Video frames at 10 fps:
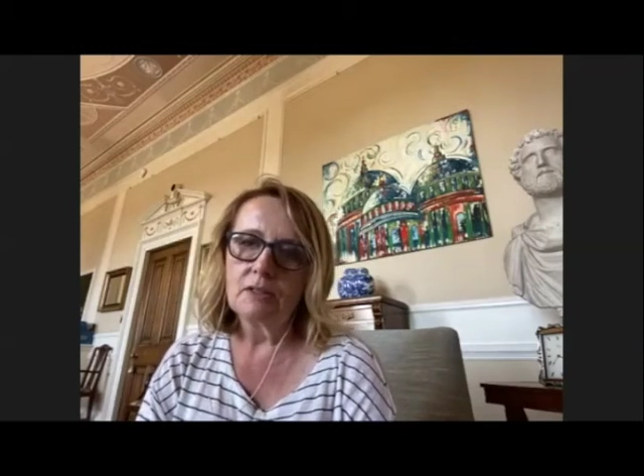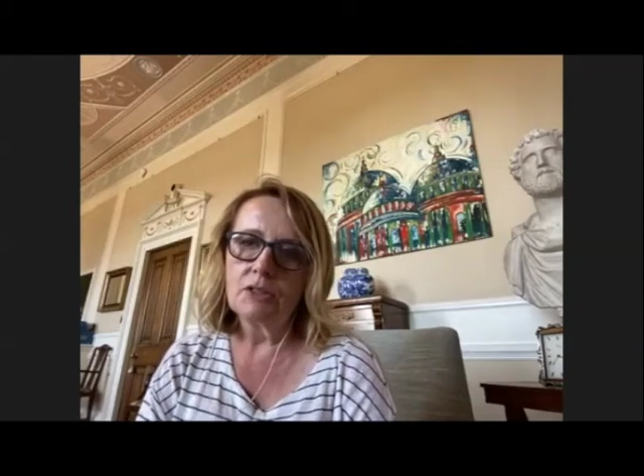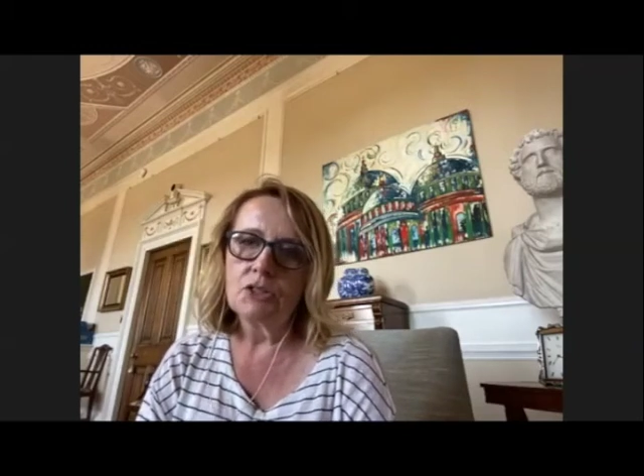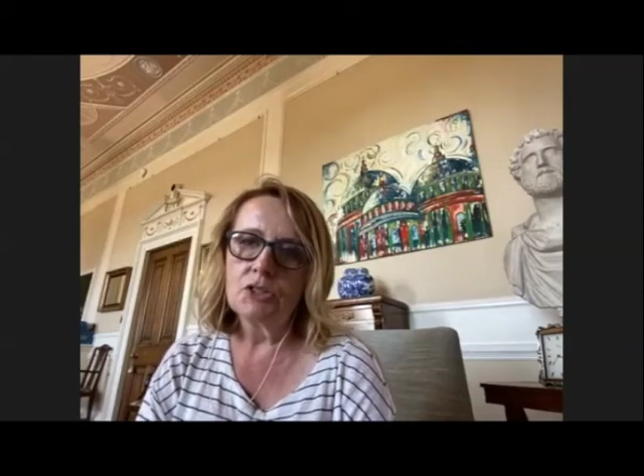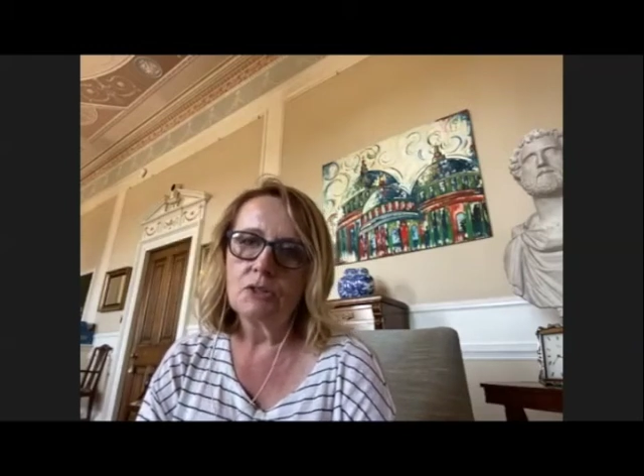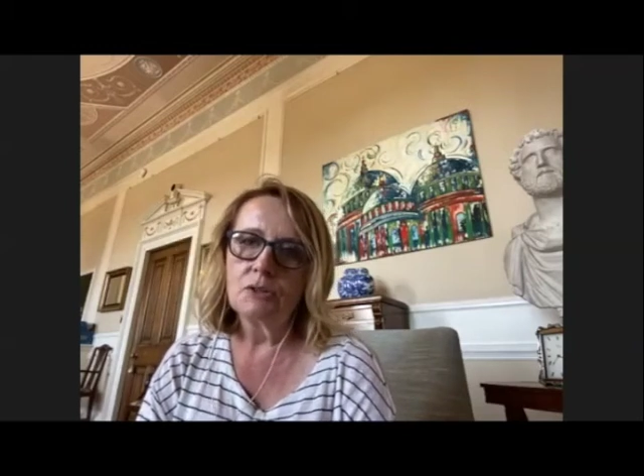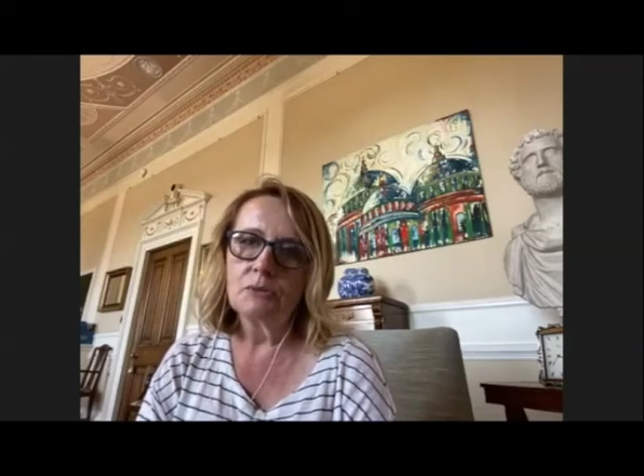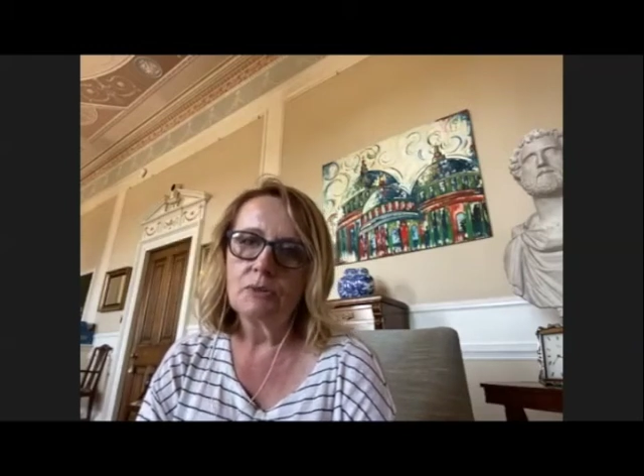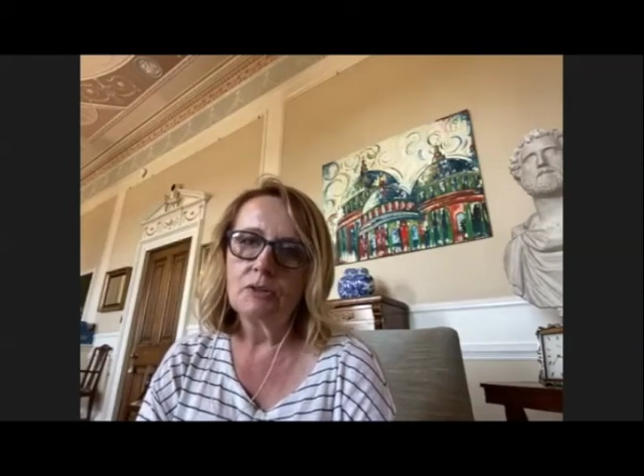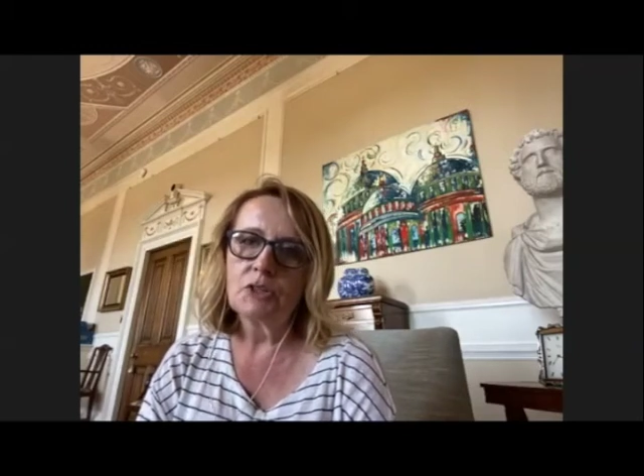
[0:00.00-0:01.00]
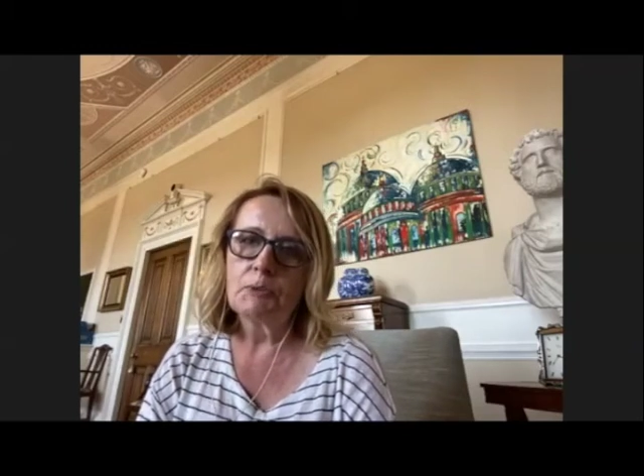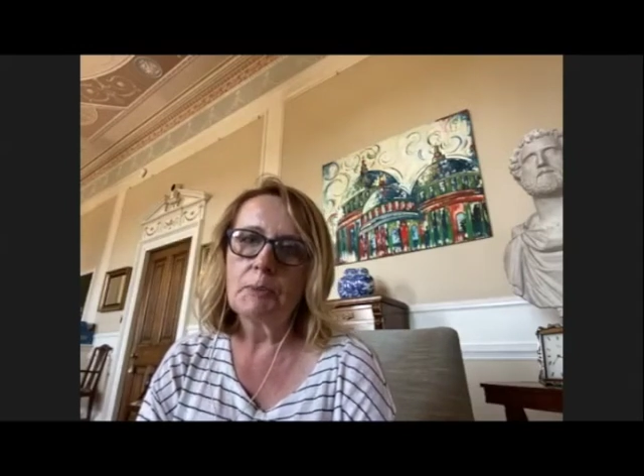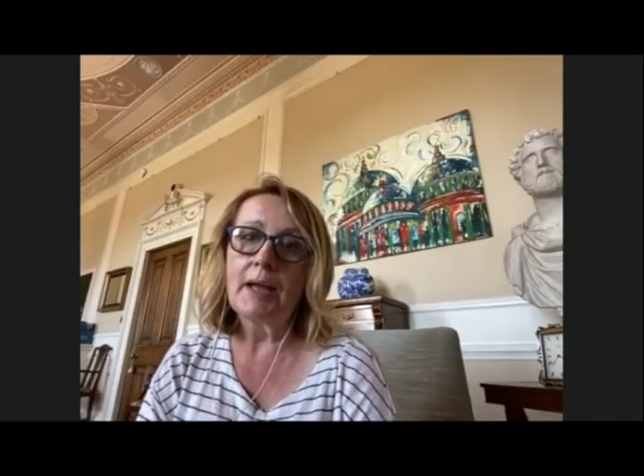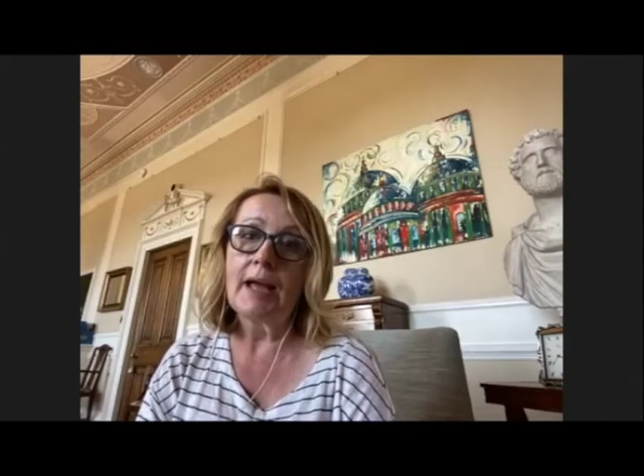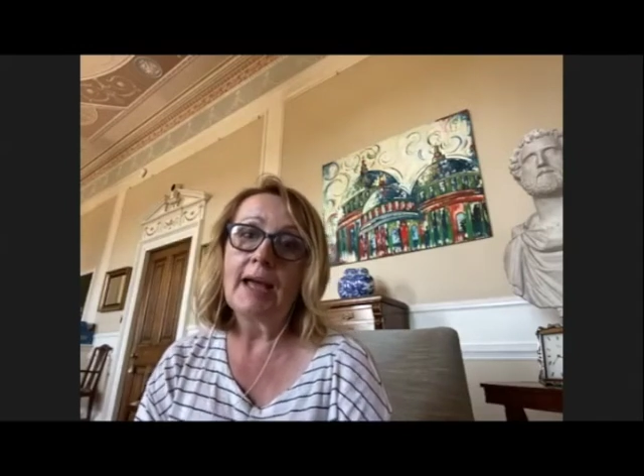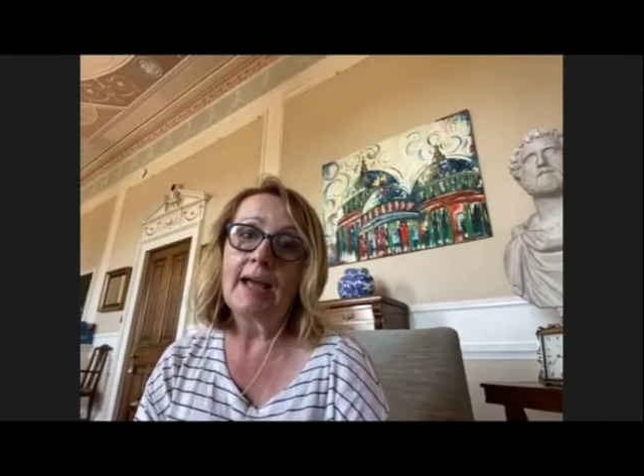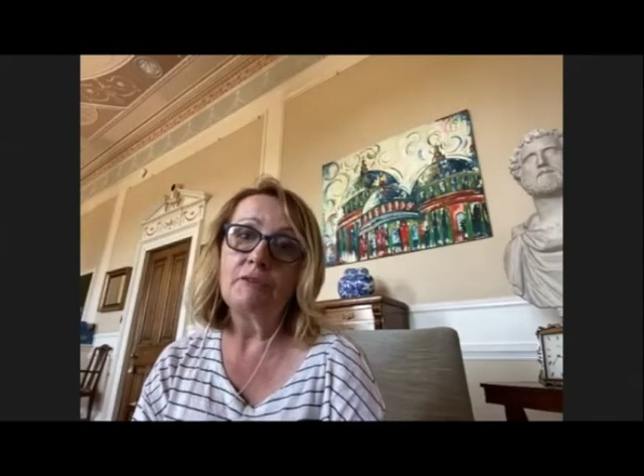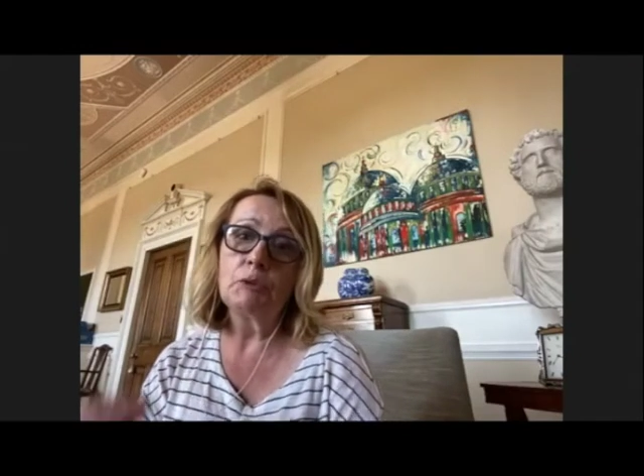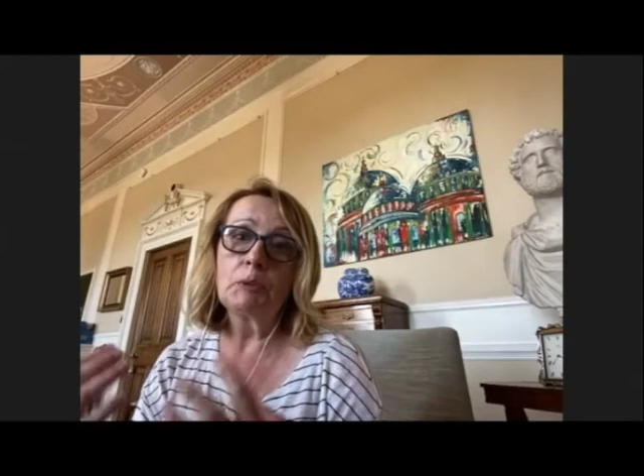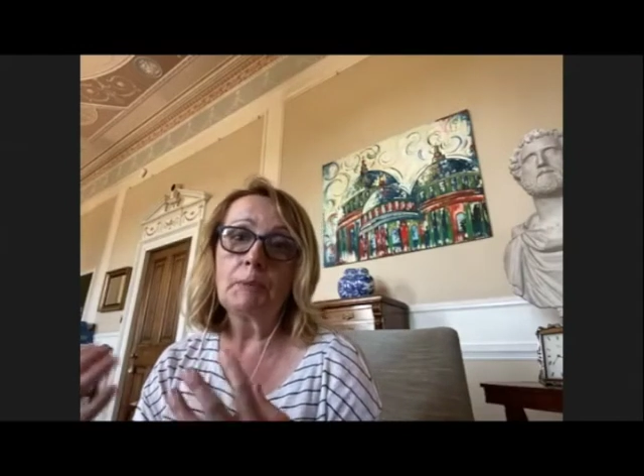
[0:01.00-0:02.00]
to do to
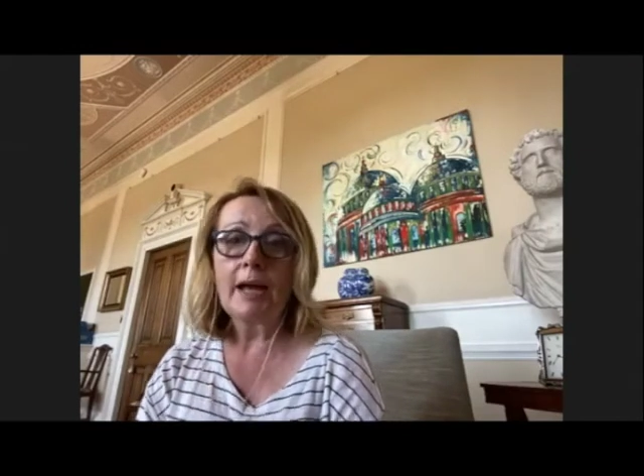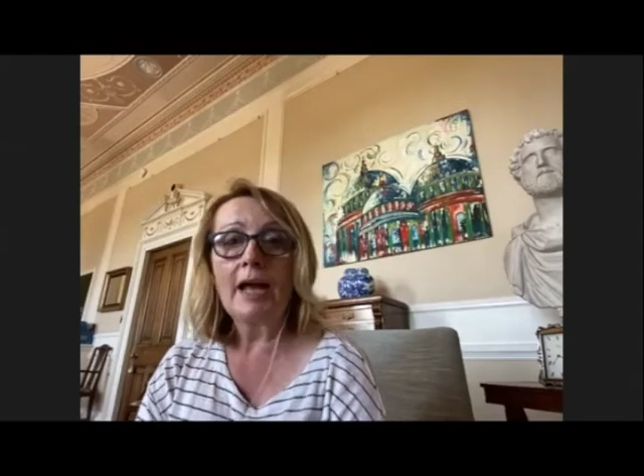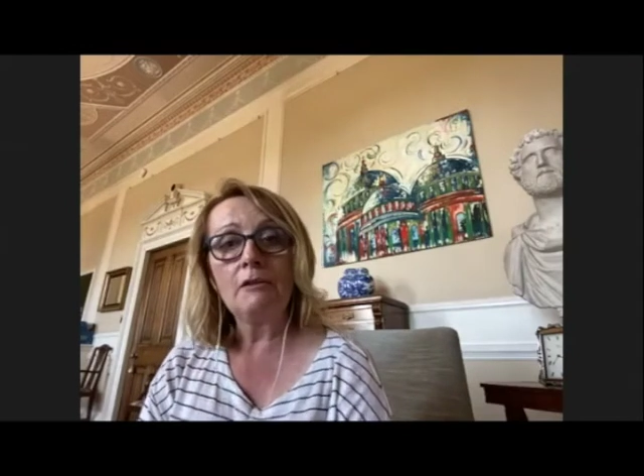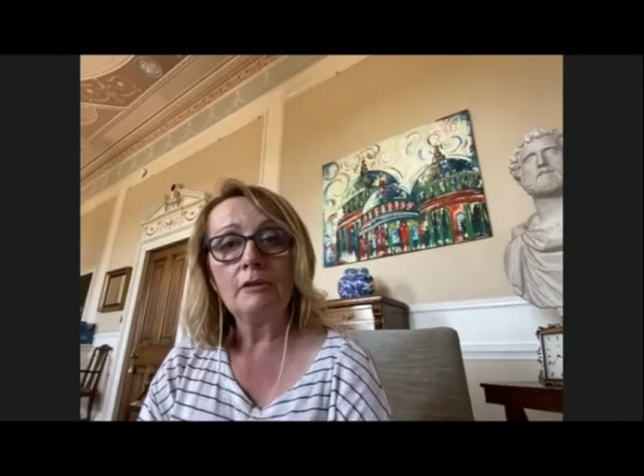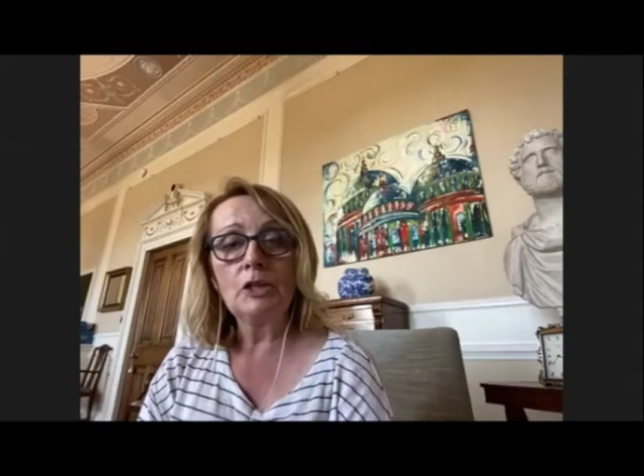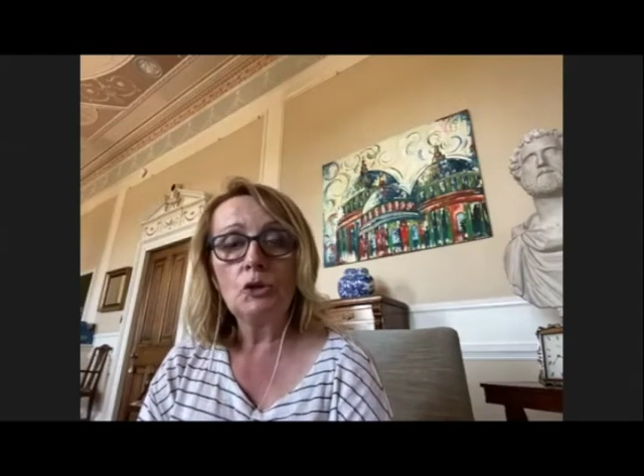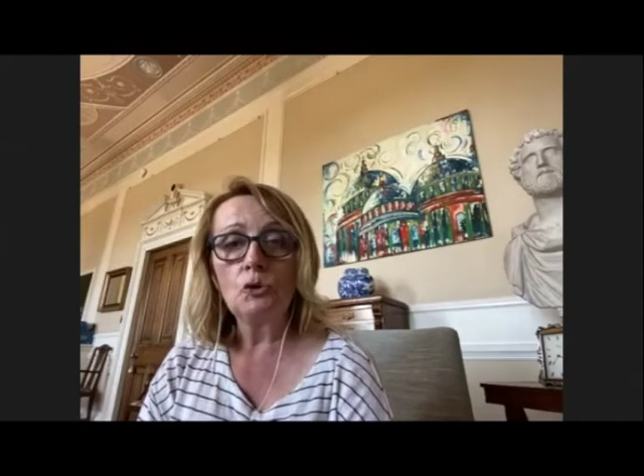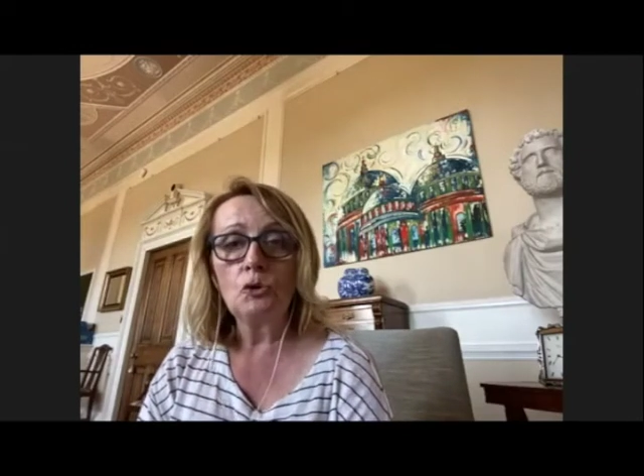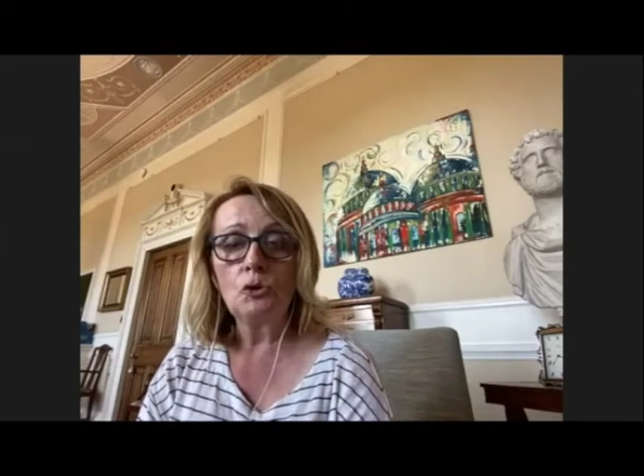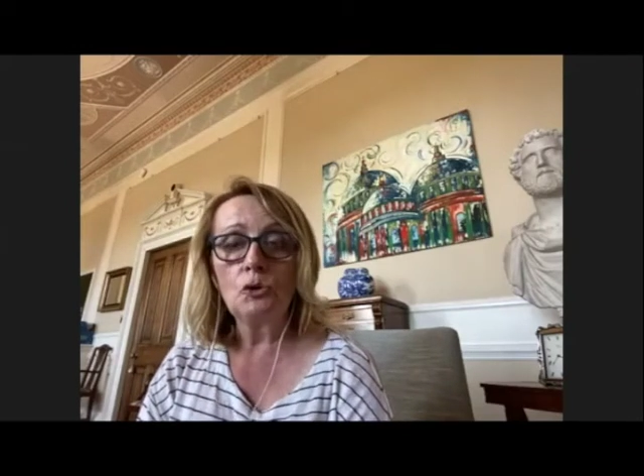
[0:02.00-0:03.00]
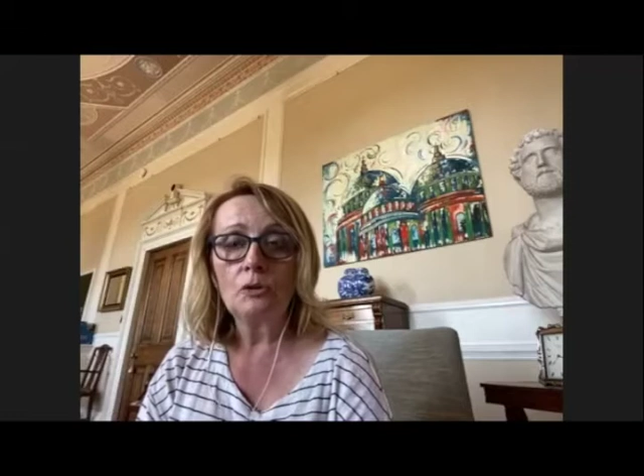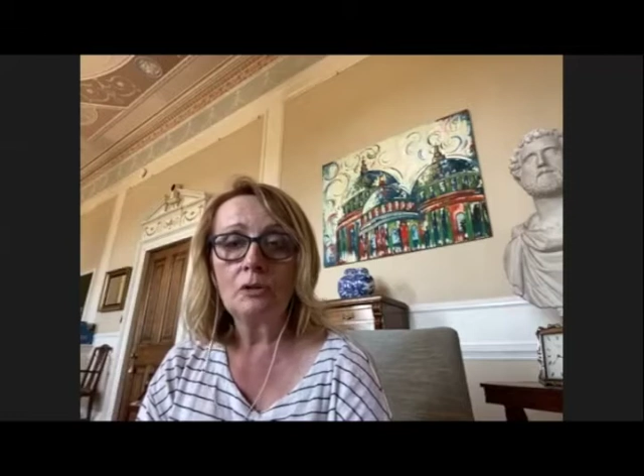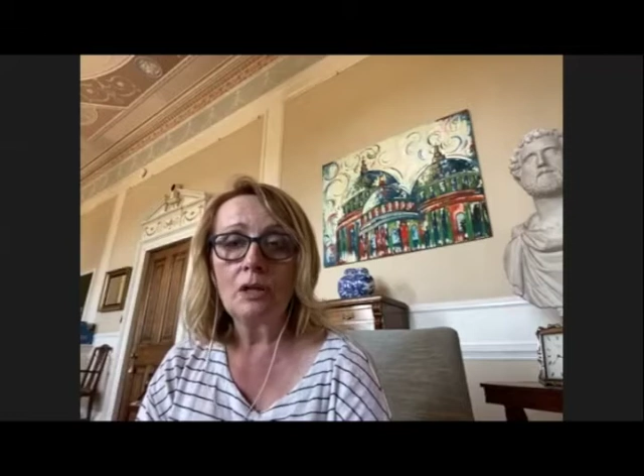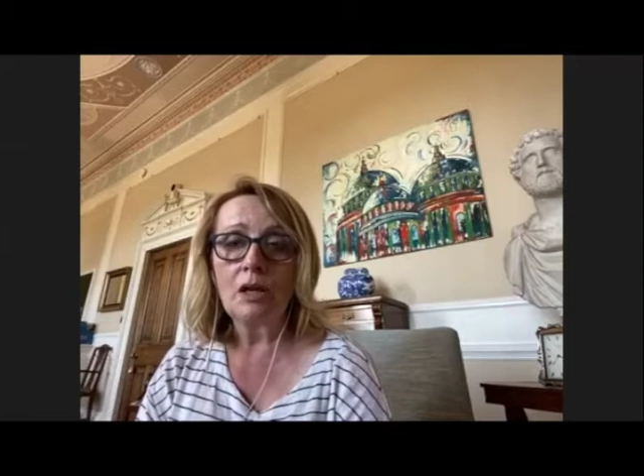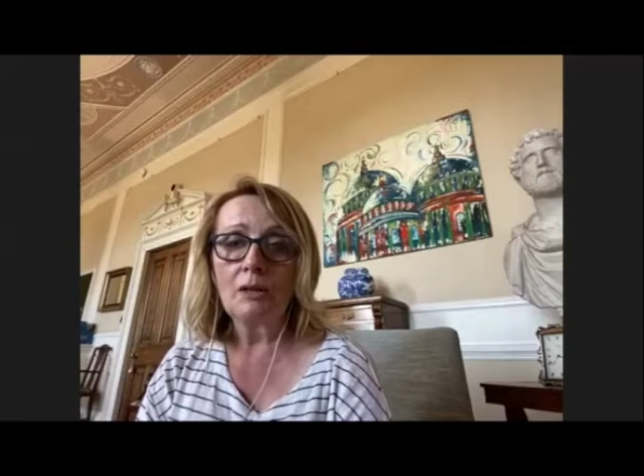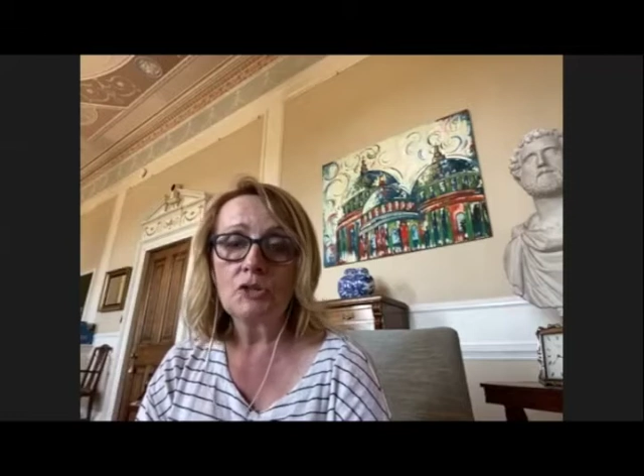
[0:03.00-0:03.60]
prepare if you're preparing your uh,